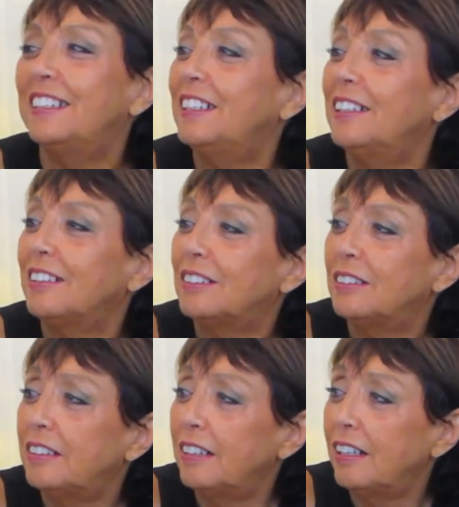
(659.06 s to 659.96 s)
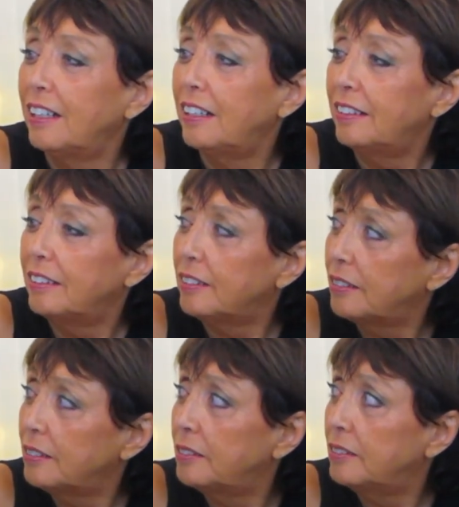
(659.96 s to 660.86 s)

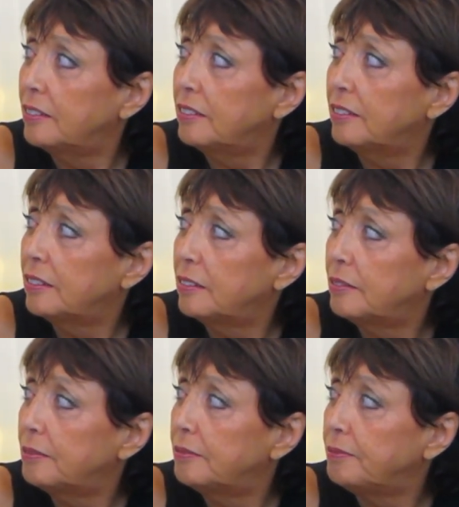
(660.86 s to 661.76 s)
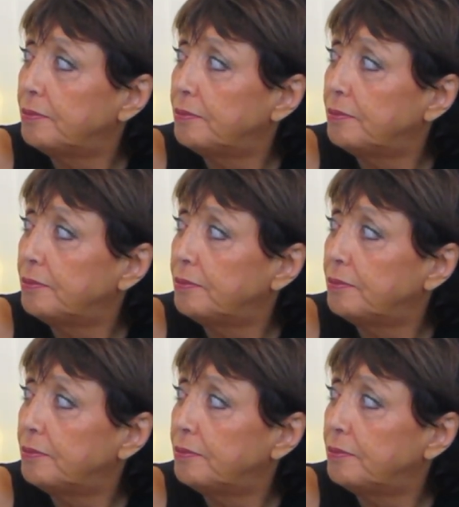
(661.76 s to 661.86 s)
This person isn't speaking.